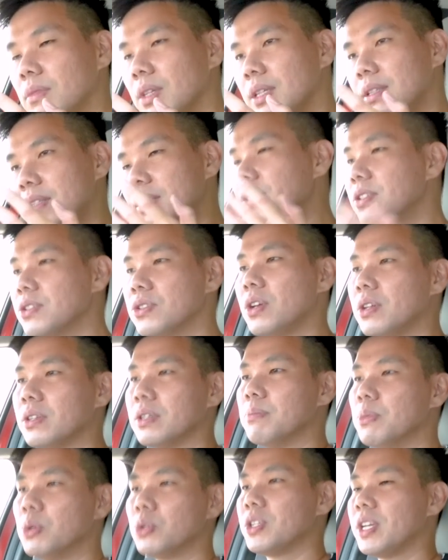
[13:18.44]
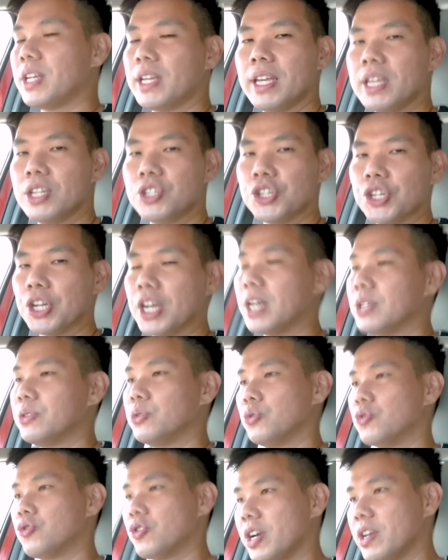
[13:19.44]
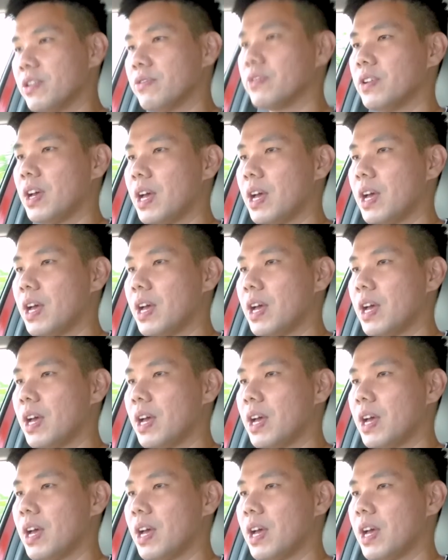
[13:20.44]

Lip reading: this is not the most engaging car to drive.